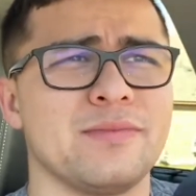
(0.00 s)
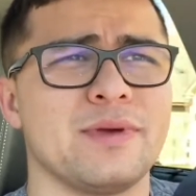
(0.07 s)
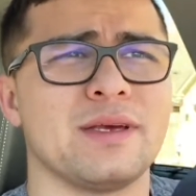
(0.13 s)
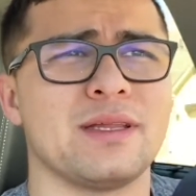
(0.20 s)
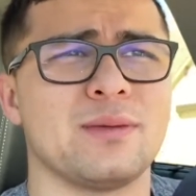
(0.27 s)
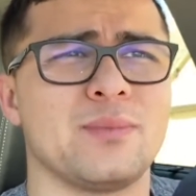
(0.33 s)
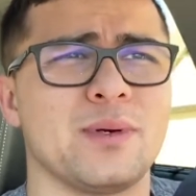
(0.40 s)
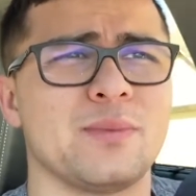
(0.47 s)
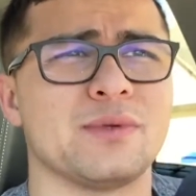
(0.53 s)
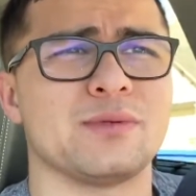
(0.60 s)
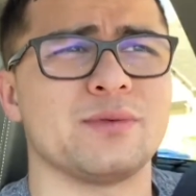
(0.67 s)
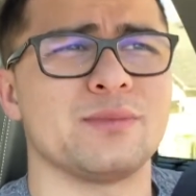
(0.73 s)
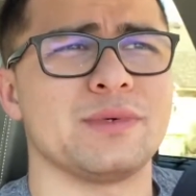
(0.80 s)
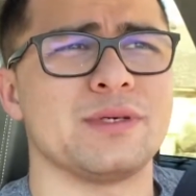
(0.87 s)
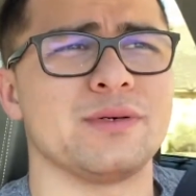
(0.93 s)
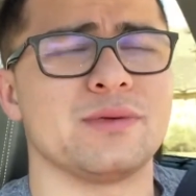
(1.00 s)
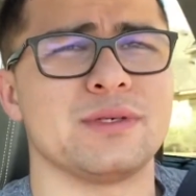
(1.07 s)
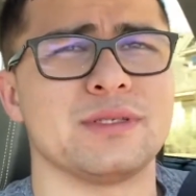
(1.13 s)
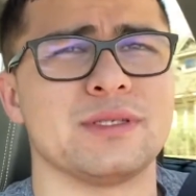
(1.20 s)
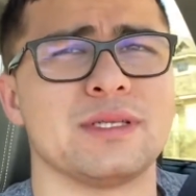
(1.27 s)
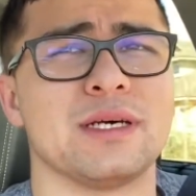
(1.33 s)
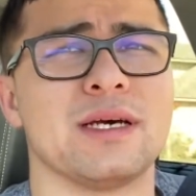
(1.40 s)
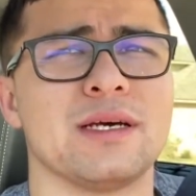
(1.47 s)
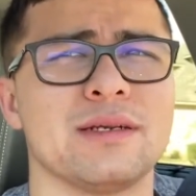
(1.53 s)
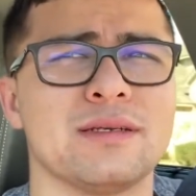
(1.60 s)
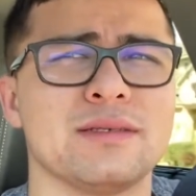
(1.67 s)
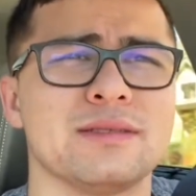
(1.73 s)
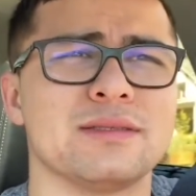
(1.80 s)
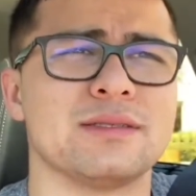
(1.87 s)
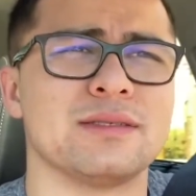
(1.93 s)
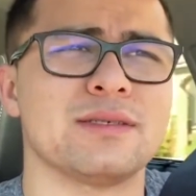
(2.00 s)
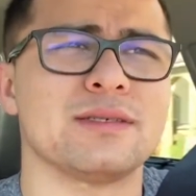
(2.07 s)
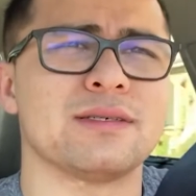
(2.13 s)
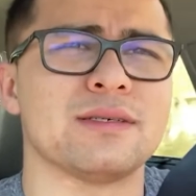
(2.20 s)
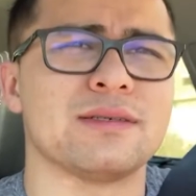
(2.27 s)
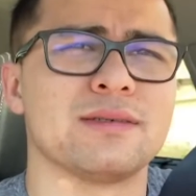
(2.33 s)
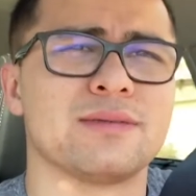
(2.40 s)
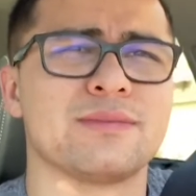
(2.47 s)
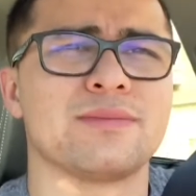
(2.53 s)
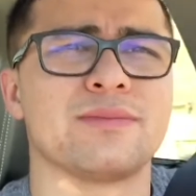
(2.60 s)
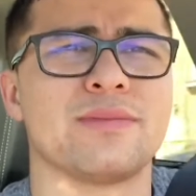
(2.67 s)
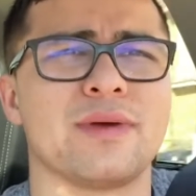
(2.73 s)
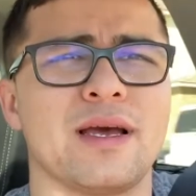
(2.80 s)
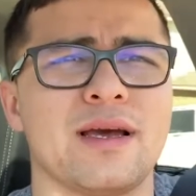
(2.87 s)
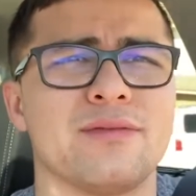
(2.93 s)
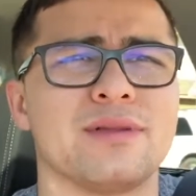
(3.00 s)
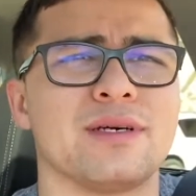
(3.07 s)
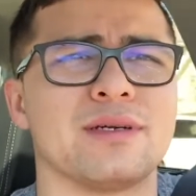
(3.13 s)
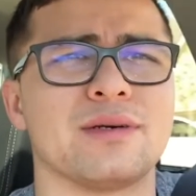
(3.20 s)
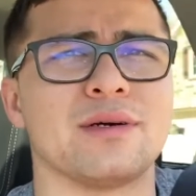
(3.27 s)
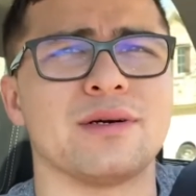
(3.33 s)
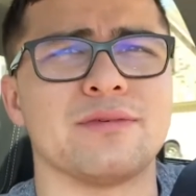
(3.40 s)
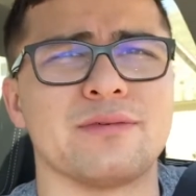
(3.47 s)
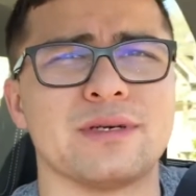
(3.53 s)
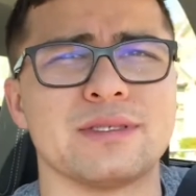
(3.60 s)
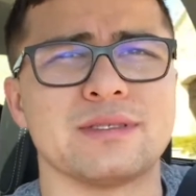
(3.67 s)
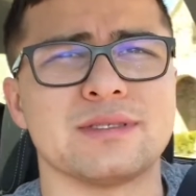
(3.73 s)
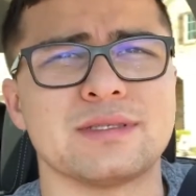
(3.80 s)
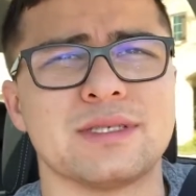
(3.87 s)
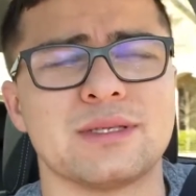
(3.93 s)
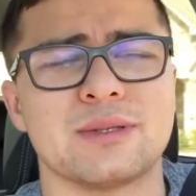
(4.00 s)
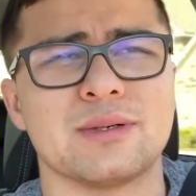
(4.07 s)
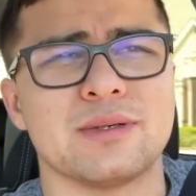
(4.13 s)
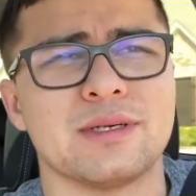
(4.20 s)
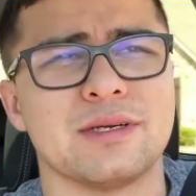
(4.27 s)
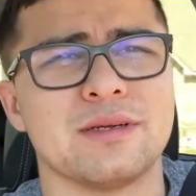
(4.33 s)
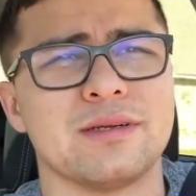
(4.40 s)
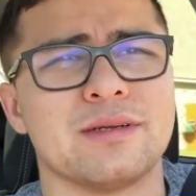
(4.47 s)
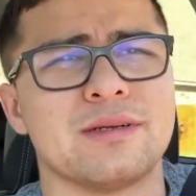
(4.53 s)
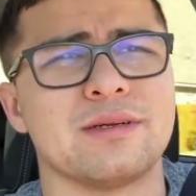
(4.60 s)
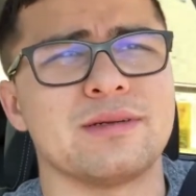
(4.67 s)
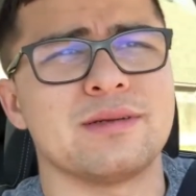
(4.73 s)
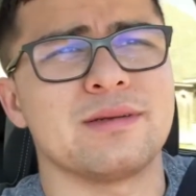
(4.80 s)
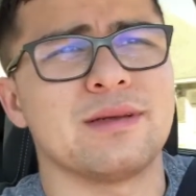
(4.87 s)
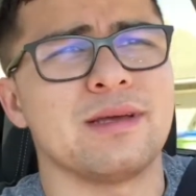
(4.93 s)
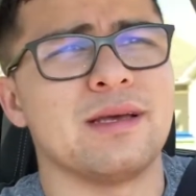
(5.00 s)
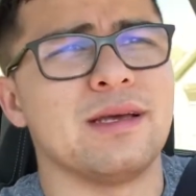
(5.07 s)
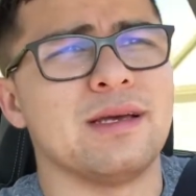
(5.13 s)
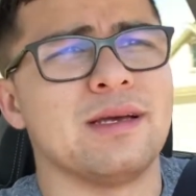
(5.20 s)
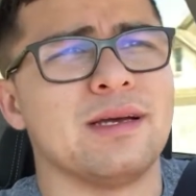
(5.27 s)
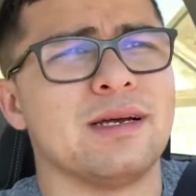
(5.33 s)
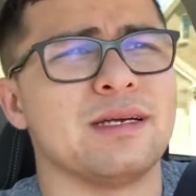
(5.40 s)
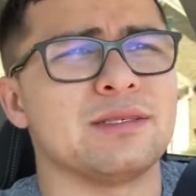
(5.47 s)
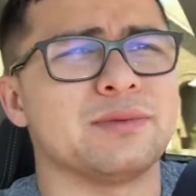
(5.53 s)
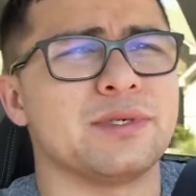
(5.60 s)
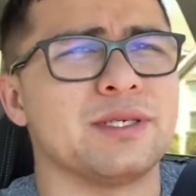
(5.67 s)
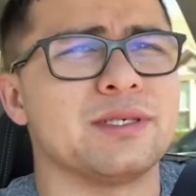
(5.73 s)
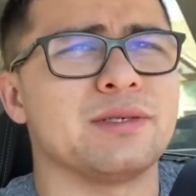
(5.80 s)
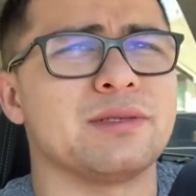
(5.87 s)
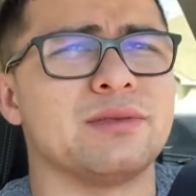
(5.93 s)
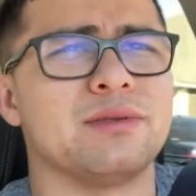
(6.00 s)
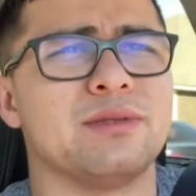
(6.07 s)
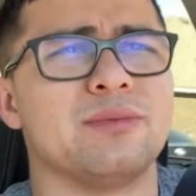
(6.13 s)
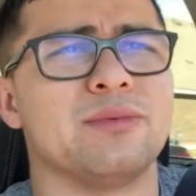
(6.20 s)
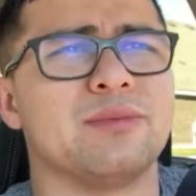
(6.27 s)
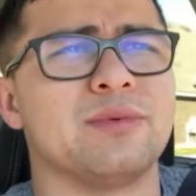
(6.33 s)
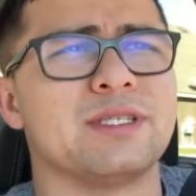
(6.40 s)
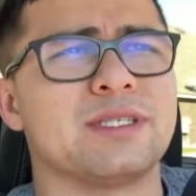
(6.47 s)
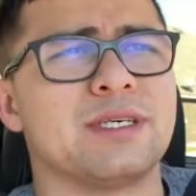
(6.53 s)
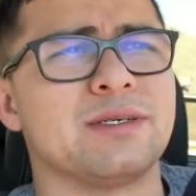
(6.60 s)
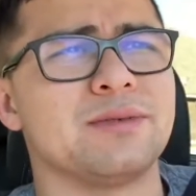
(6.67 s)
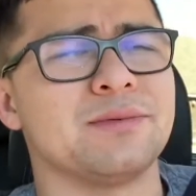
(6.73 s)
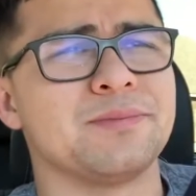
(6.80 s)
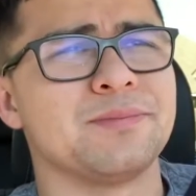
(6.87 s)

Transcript: And the purpose with me going to that is I have a lot of car friends in South Carolina, and I just want to include them in my channel.